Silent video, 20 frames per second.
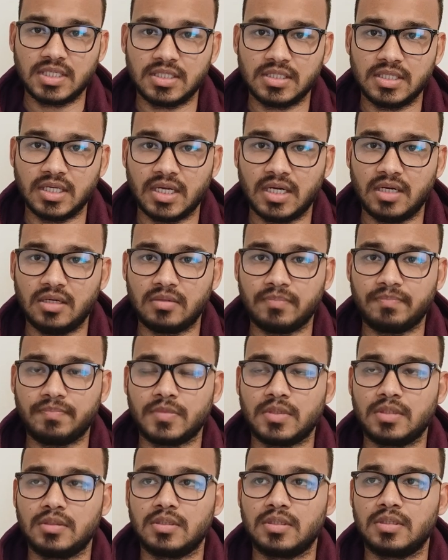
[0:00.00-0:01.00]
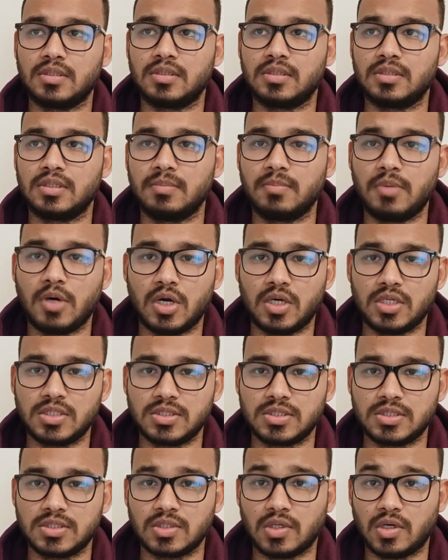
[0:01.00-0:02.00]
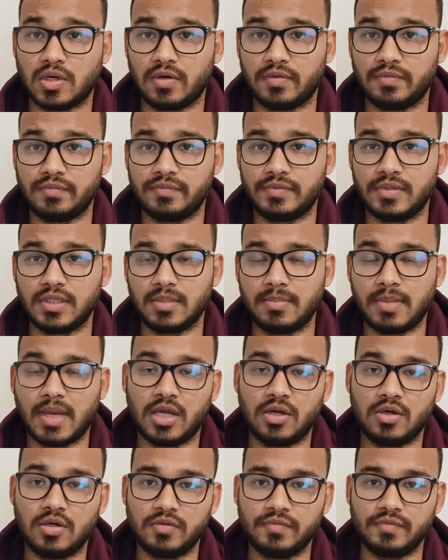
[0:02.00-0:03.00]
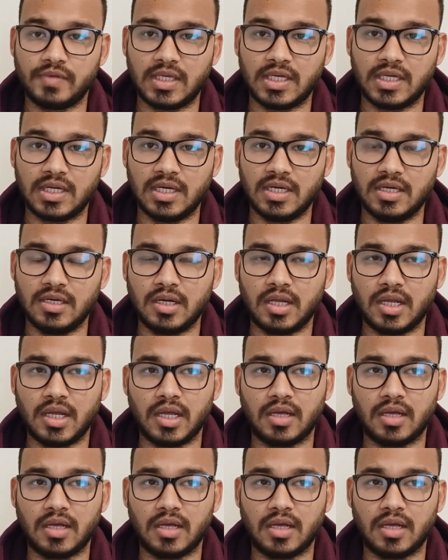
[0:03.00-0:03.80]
said that, the boss of the Bank of England,